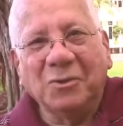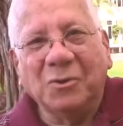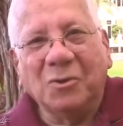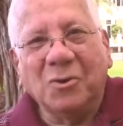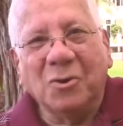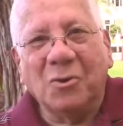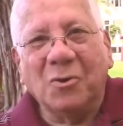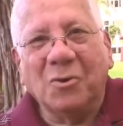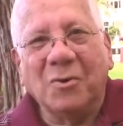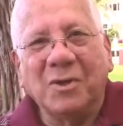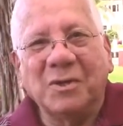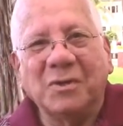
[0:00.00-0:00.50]
to
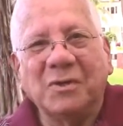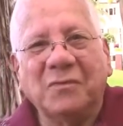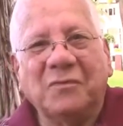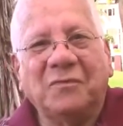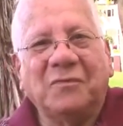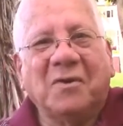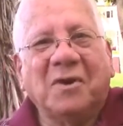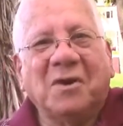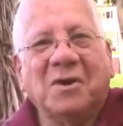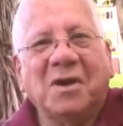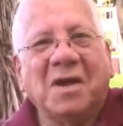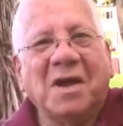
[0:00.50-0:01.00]
go as
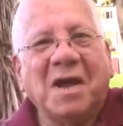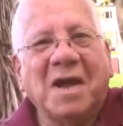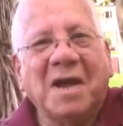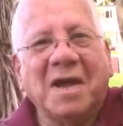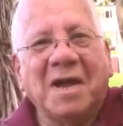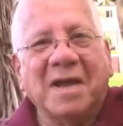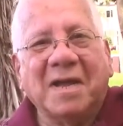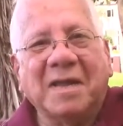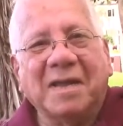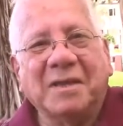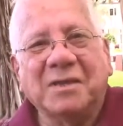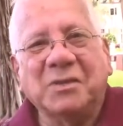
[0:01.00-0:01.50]
far
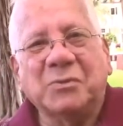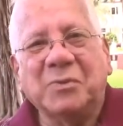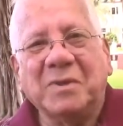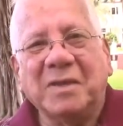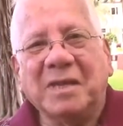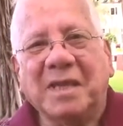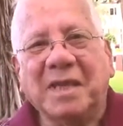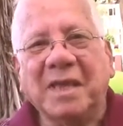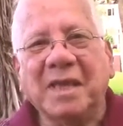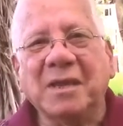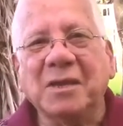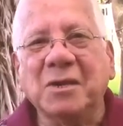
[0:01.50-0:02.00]
high as
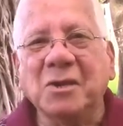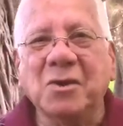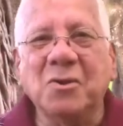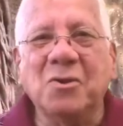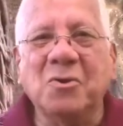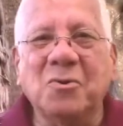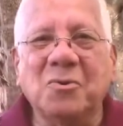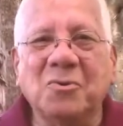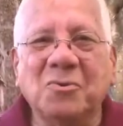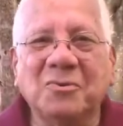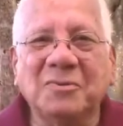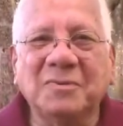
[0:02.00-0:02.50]
we can
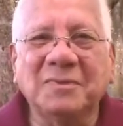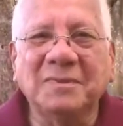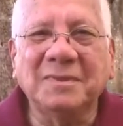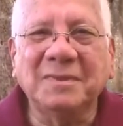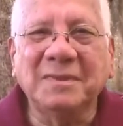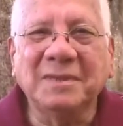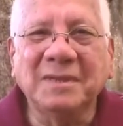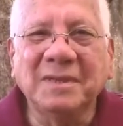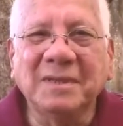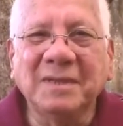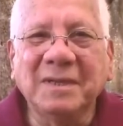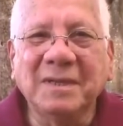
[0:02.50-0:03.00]
go,
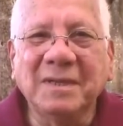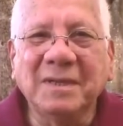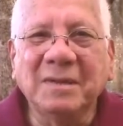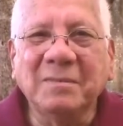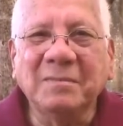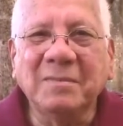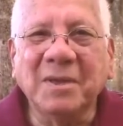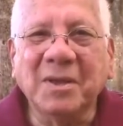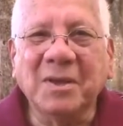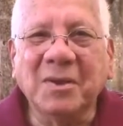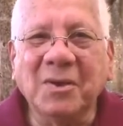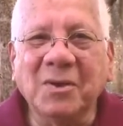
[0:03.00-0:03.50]

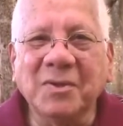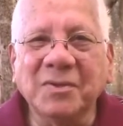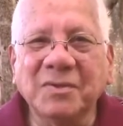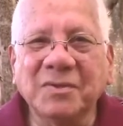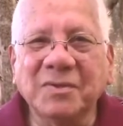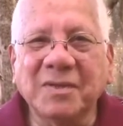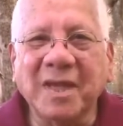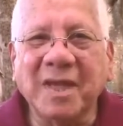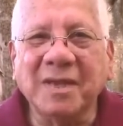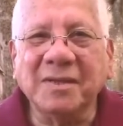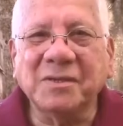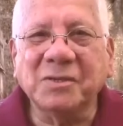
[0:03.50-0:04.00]

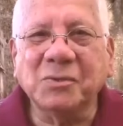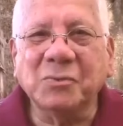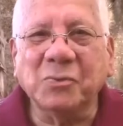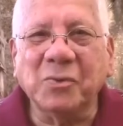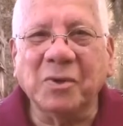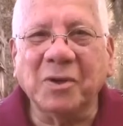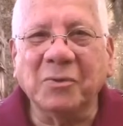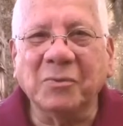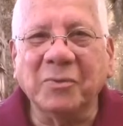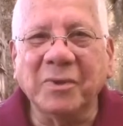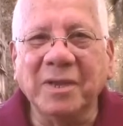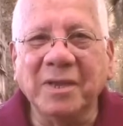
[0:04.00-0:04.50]
because that's
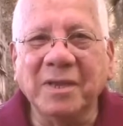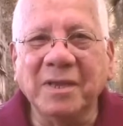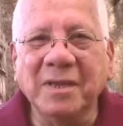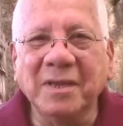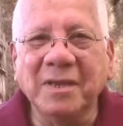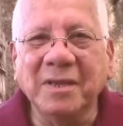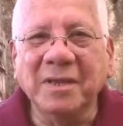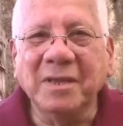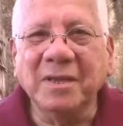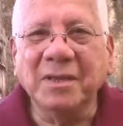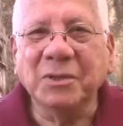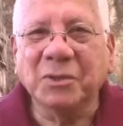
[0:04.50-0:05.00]
where we
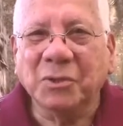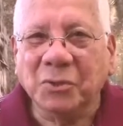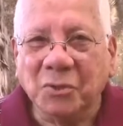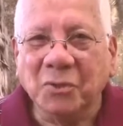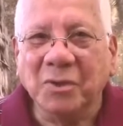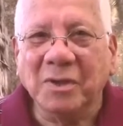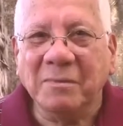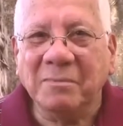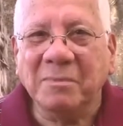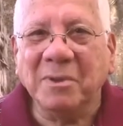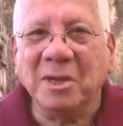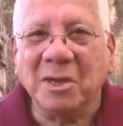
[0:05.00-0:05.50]

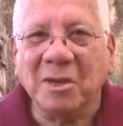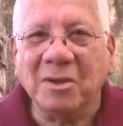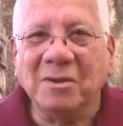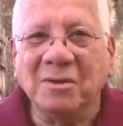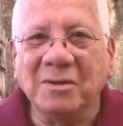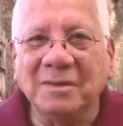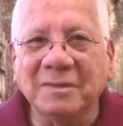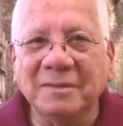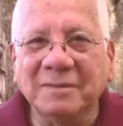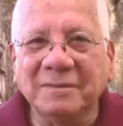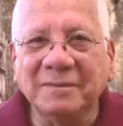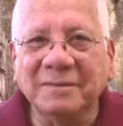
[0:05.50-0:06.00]
truly
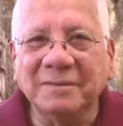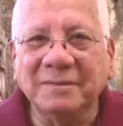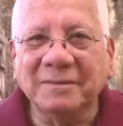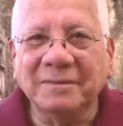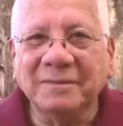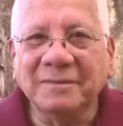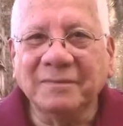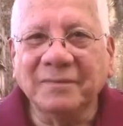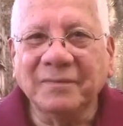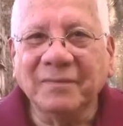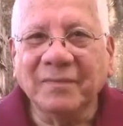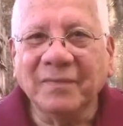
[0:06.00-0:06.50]
belong.
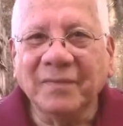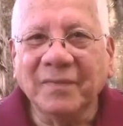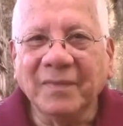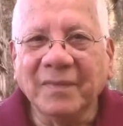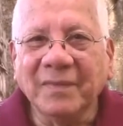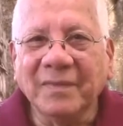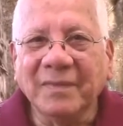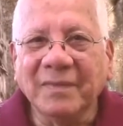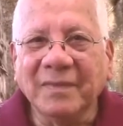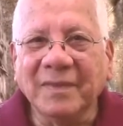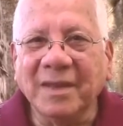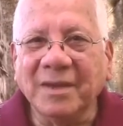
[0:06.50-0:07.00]

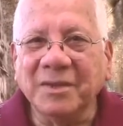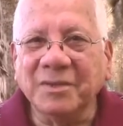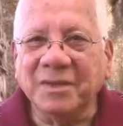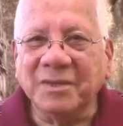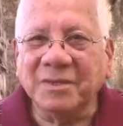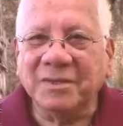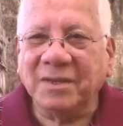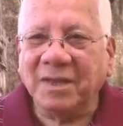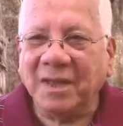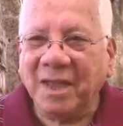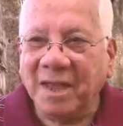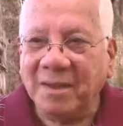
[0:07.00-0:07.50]
There's
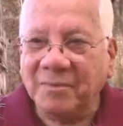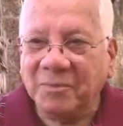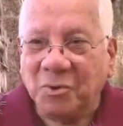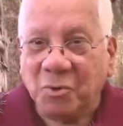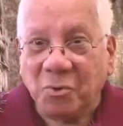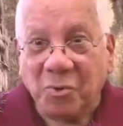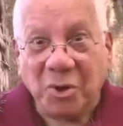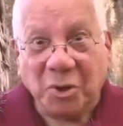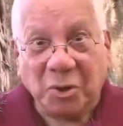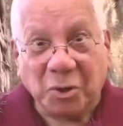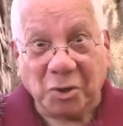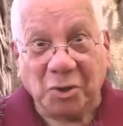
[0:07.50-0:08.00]
a time
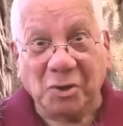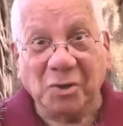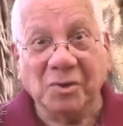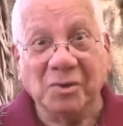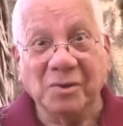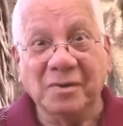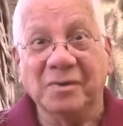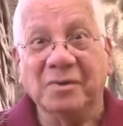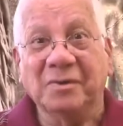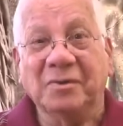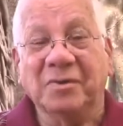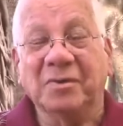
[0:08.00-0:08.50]
to
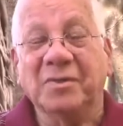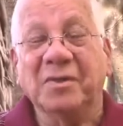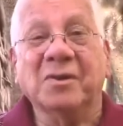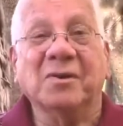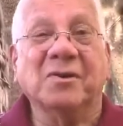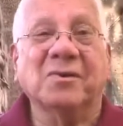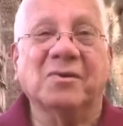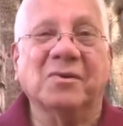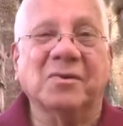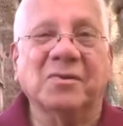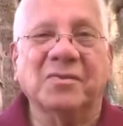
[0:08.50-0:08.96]
return to the